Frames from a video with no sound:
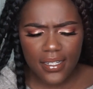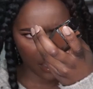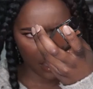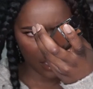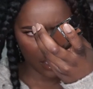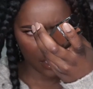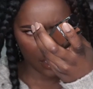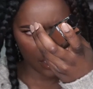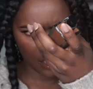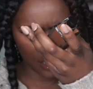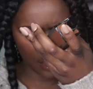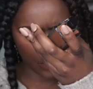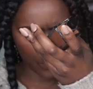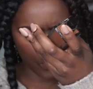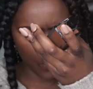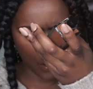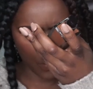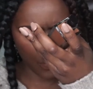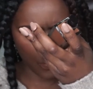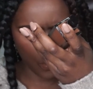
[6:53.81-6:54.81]
This is
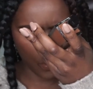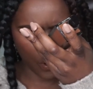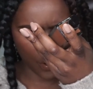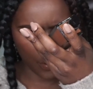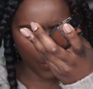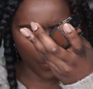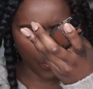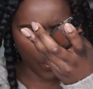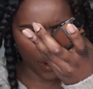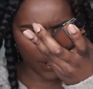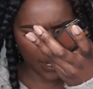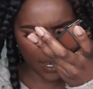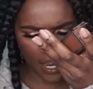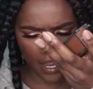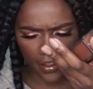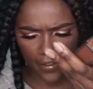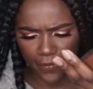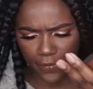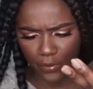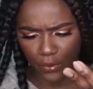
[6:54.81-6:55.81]

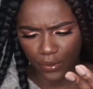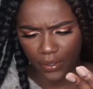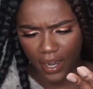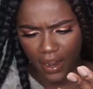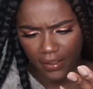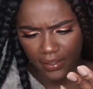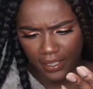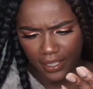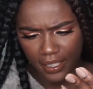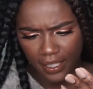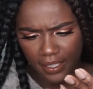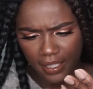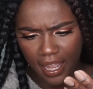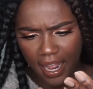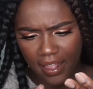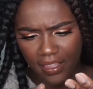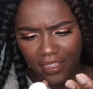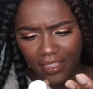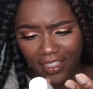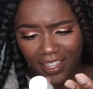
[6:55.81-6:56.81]
1.18 fluid ounces,
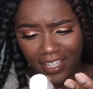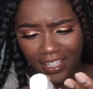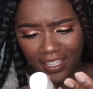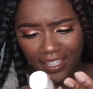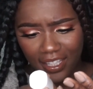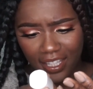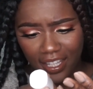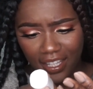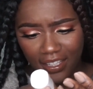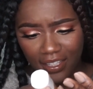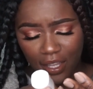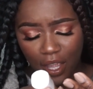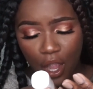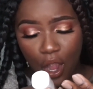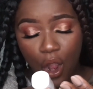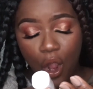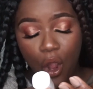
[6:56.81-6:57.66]
and this is